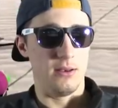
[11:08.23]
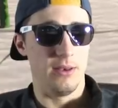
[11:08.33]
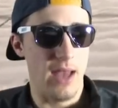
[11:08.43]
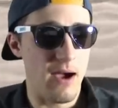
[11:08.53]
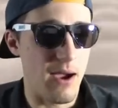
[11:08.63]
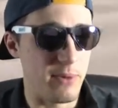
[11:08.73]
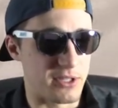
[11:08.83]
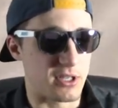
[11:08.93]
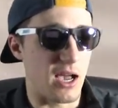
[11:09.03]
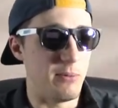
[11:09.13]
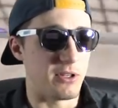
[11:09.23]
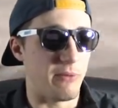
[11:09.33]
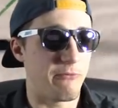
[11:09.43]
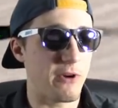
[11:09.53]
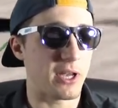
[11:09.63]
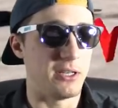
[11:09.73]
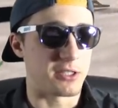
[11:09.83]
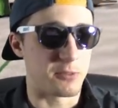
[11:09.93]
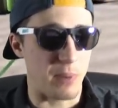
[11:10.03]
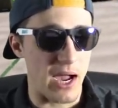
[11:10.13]
Now I'm in, I'm in, I'm freaking
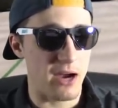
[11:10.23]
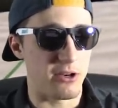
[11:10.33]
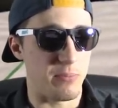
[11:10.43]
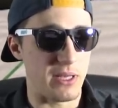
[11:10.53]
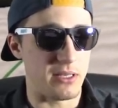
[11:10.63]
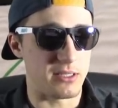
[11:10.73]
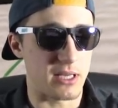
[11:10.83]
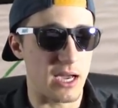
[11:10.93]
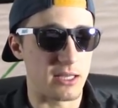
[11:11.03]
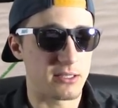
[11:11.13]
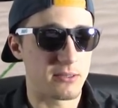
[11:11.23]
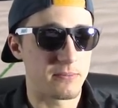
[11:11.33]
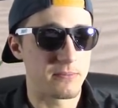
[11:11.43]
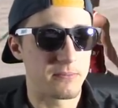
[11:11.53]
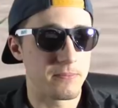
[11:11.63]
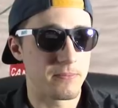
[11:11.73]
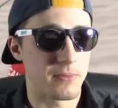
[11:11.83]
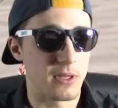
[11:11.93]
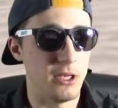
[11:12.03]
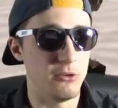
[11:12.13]
inspired to beat these guys.
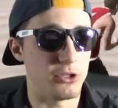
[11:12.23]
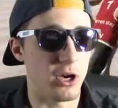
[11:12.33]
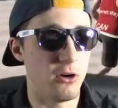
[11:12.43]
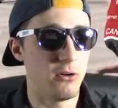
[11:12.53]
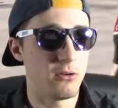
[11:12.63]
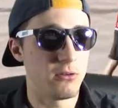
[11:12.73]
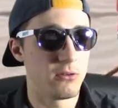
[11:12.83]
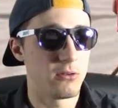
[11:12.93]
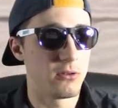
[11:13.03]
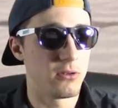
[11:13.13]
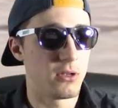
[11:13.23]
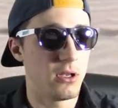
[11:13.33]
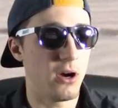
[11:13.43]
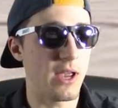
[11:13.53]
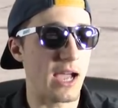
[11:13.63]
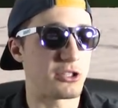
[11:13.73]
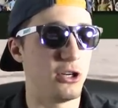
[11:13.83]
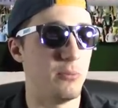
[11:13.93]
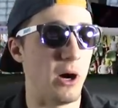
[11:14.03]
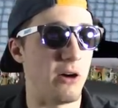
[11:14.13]
You, Joe. Oh yeah,
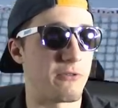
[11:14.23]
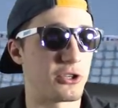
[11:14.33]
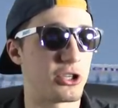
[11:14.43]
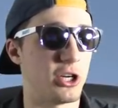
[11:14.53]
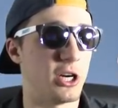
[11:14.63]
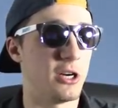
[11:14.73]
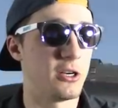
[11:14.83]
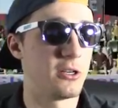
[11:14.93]
two ball for sure.